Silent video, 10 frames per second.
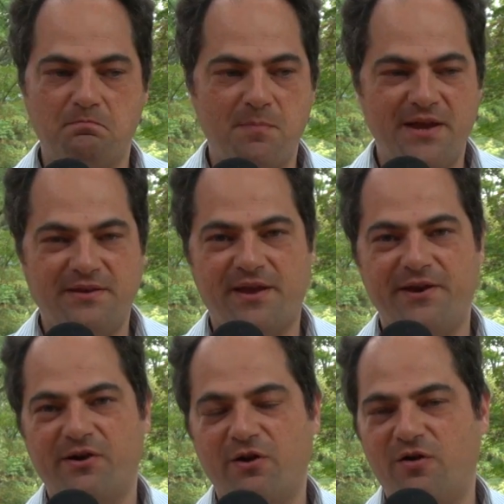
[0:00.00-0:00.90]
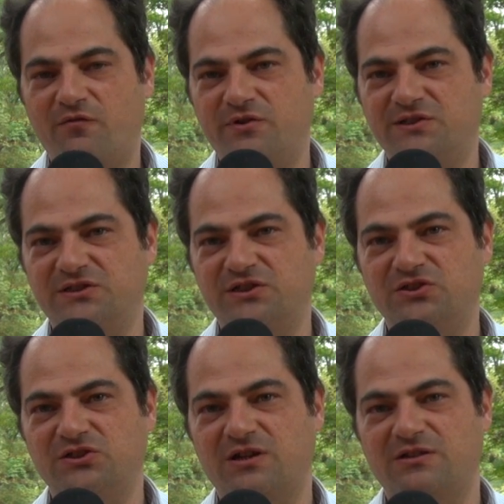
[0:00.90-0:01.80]
main area of
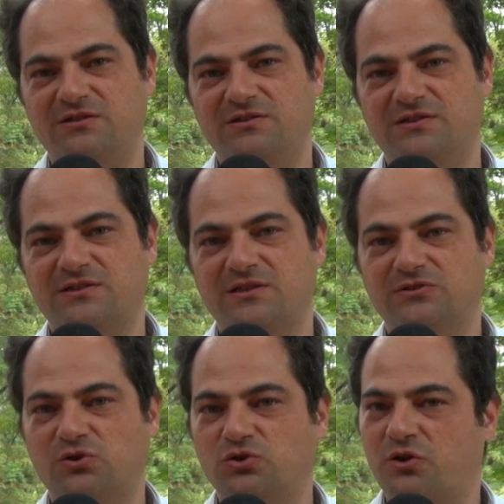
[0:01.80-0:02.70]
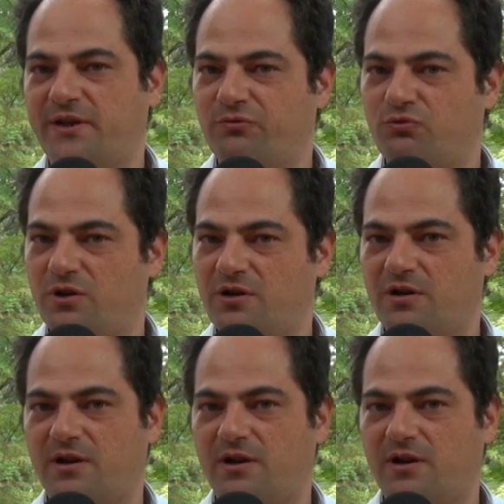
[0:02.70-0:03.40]
research is uh, social network